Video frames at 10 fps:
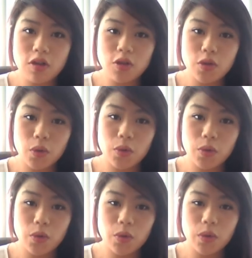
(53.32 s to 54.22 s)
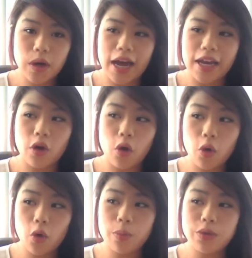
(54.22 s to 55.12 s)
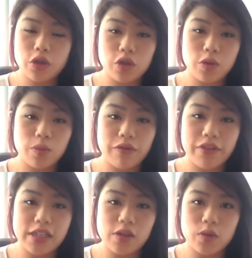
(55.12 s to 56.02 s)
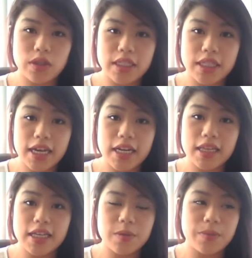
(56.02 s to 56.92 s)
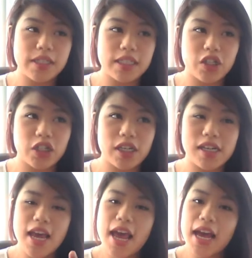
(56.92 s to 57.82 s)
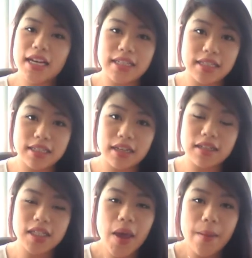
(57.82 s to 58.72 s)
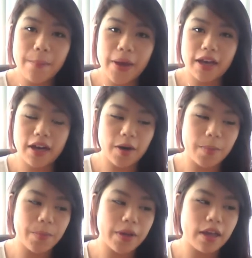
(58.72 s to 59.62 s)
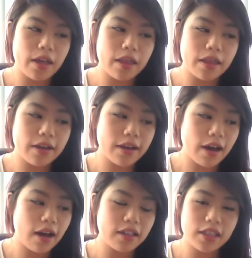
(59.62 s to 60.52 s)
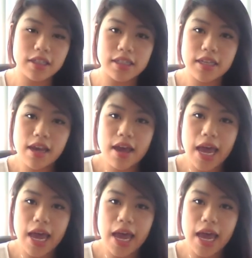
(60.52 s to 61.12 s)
So I hope to do more videos sitting in this position, as it does pick up the colours